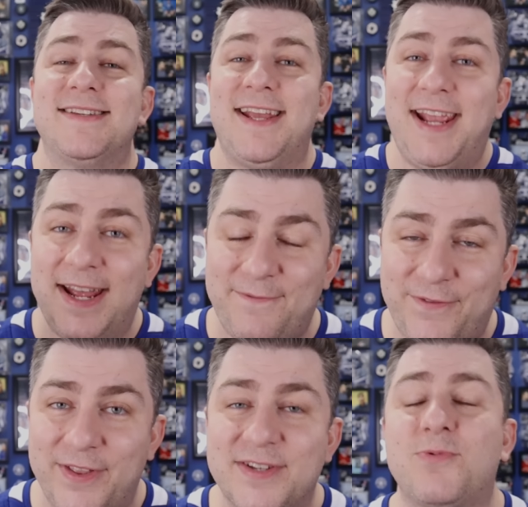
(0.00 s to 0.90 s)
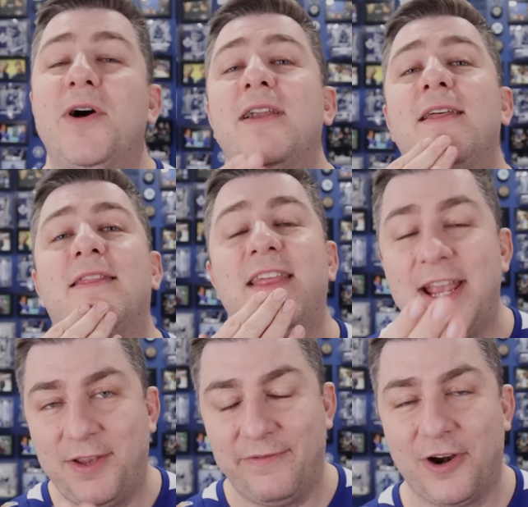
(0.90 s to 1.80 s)
is it for this one.
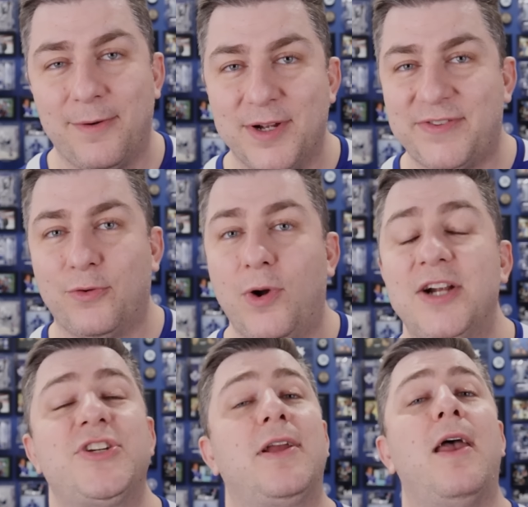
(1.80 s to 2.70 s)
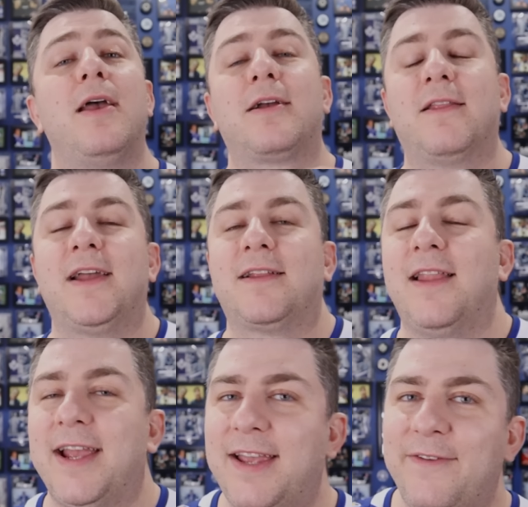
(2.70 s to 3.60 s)
Thank you very much for watching. Click
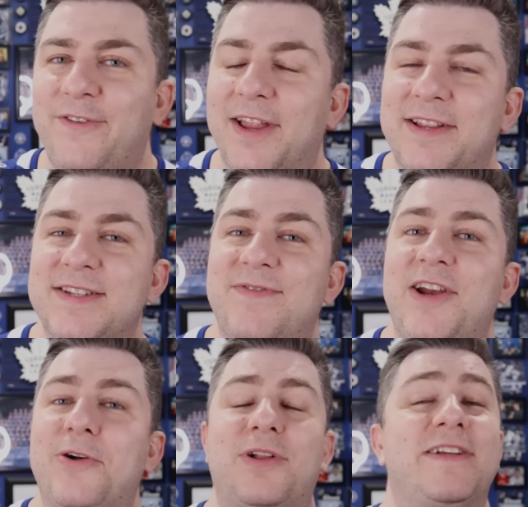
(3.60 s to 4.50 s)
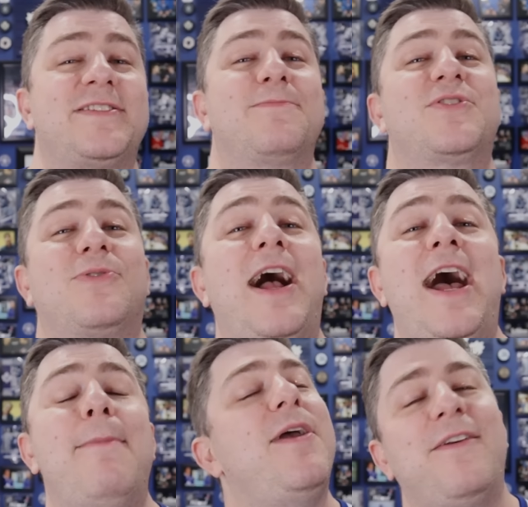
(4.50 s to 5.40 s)
like if you like this video. Click
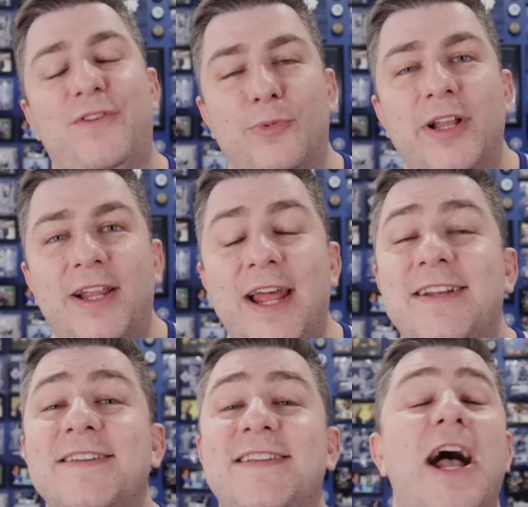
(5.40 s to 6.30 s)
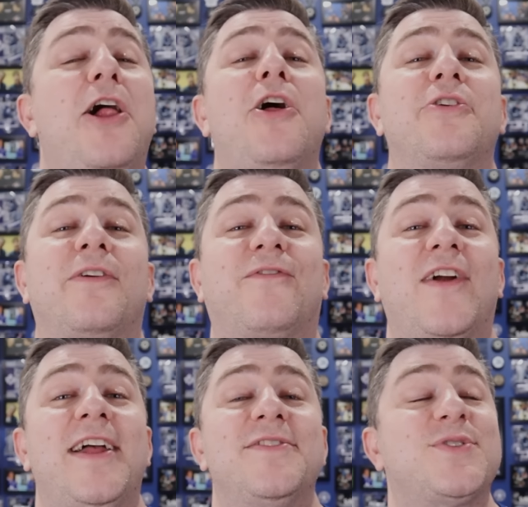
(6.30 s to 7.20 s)
subscribe if you really liked it. Tell all your
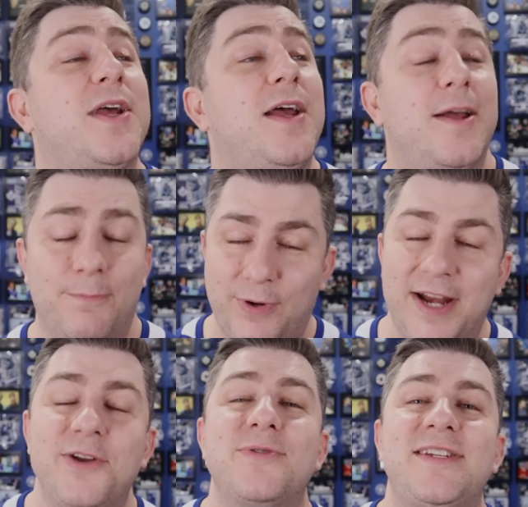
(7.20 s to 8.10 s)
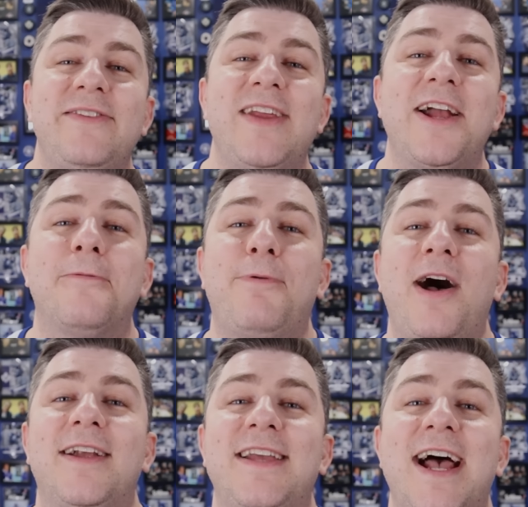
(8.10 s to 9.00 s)
friends. Brand new Steve Dangle
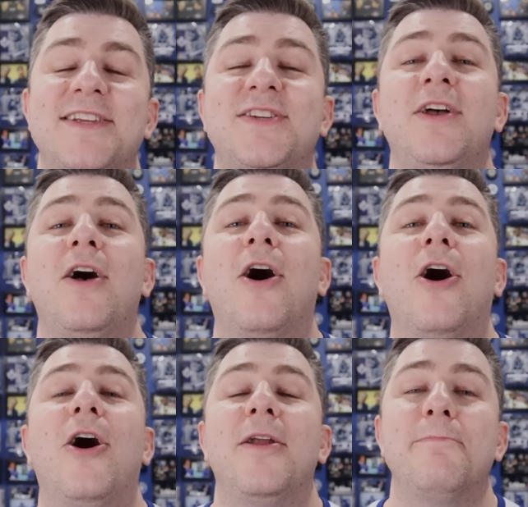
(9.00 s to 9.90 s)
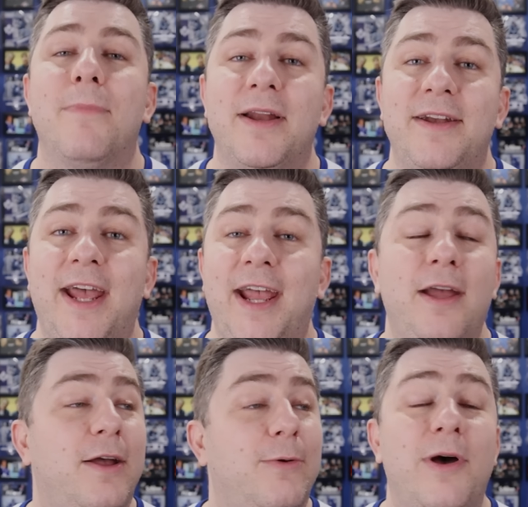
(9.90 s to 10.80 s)
podcast on
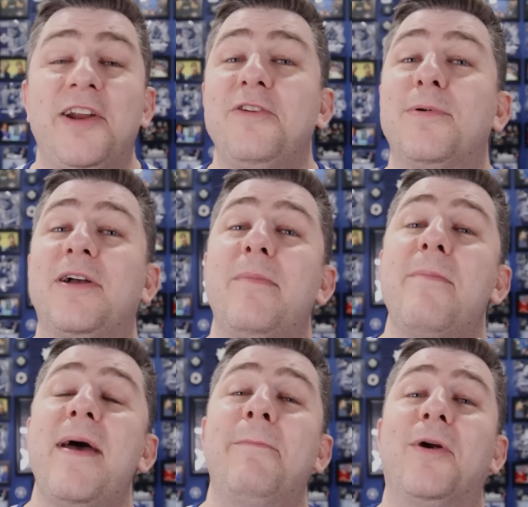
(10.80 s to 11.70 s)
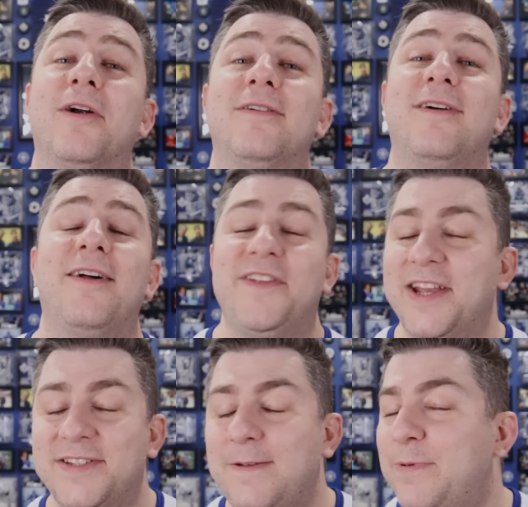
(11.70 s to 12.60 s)
Monday. Why don't you become a member on the
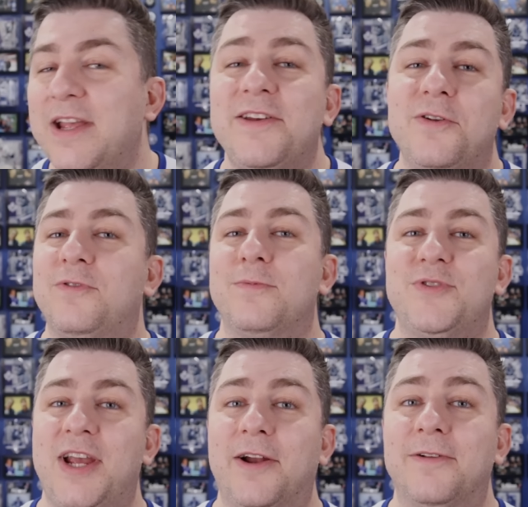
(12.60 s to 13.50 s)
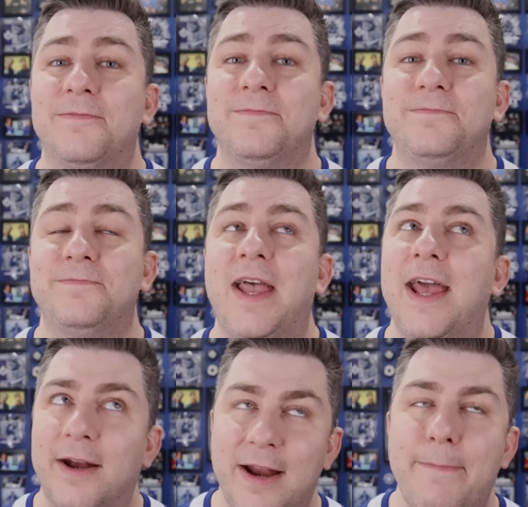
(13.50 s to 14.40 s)
SDPN YouTube channel
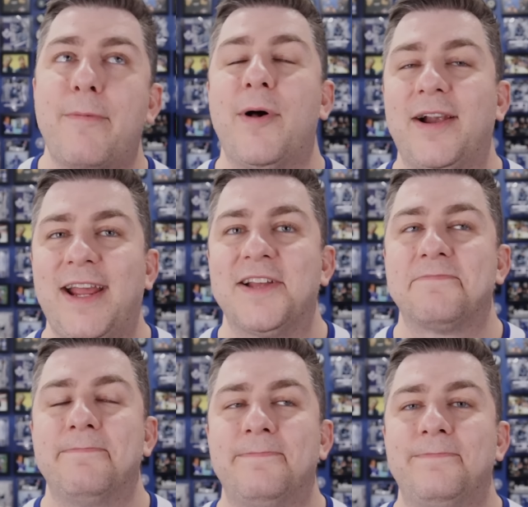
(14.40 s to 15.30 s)
and on Apple Podcast